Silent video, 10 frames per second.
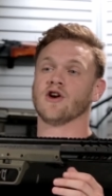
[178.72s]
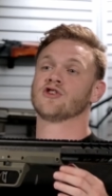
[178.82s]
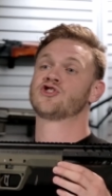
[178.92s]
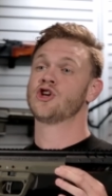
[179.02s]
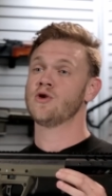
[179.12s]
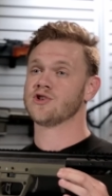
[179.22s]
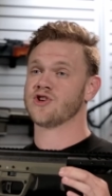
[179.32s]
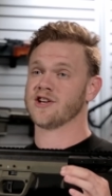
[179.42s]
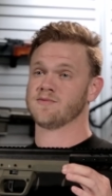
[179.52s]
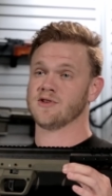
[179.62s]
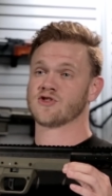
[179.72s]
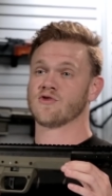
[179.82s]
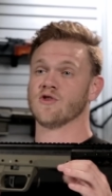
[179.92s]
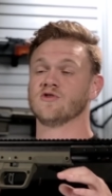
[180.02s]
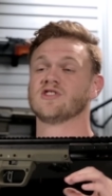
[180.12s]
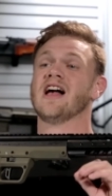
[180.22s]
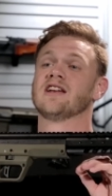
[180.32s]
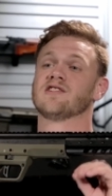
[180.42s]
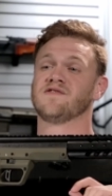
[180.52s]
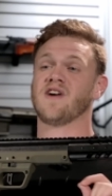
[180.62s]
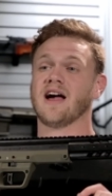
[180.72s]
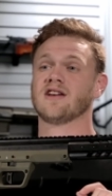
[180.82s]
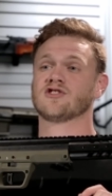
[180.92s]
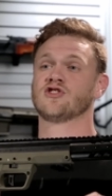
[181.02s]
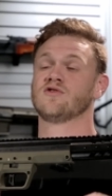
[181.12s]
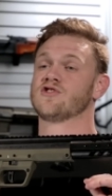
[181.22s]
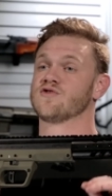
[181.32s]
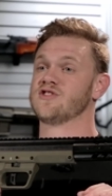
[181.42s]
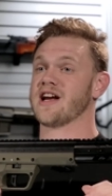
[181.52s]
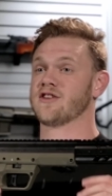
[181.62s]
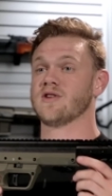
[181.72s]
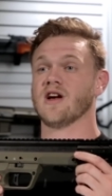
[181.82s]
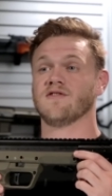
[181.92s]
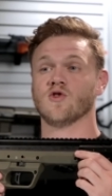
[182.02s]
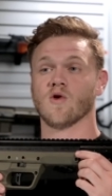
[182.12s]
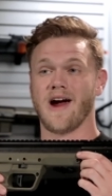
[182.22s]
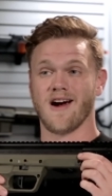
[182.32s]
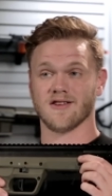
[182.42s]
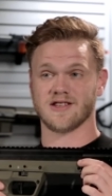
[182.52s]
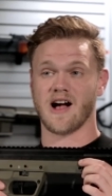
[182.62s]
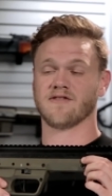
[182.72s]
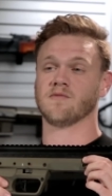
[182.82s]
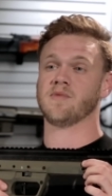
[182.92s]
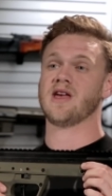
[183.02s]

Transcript: There are two adjustment screws to fine-tune the trajectory of your airsoft